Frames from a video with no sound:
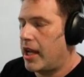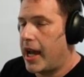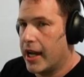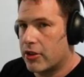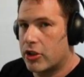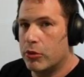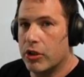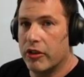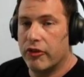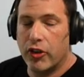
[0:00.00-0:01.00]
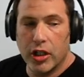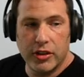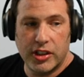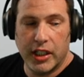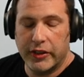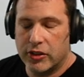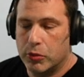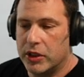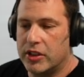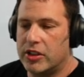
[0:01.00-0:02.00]
actual
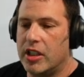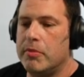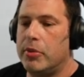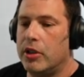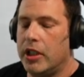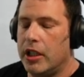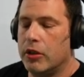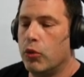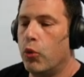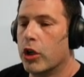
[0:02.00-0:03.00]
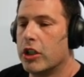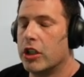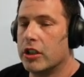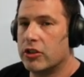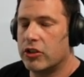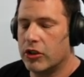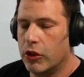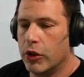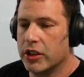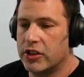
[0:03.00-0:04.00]
aversives with simply words
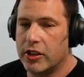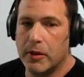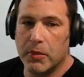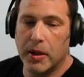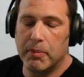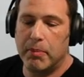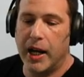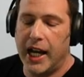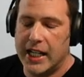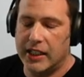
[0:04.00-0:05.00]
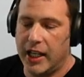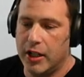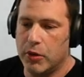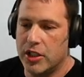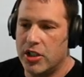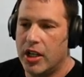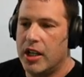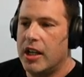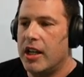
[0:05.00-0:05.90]
or some body language,